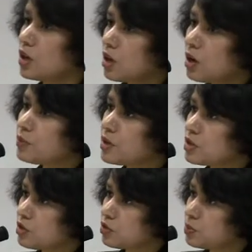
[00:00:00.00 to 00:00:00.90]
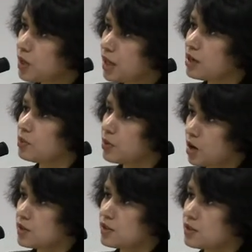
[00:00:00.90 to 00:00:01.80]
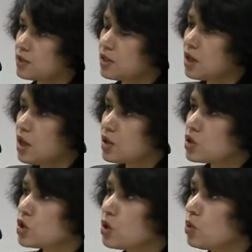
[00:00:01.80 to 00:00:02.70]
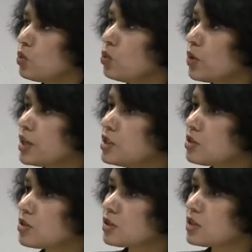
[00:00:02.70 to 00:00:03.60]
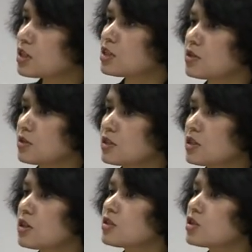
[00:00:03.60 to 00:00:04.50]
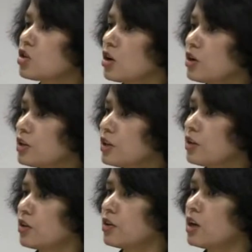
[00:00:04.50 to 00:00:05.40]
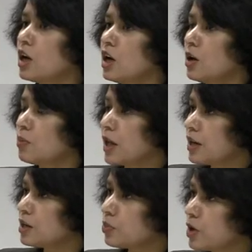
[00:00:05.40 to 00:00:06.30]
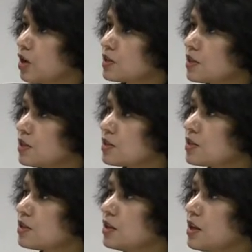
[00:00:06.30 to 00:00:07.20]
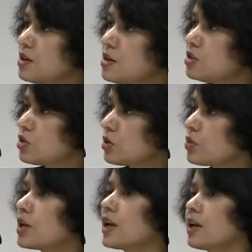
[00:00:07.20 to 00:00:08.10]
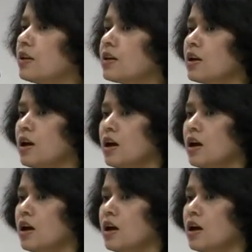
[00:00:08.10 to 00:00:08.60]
a comprehensive planning process. So when jurisdictions start their planning process, they need to create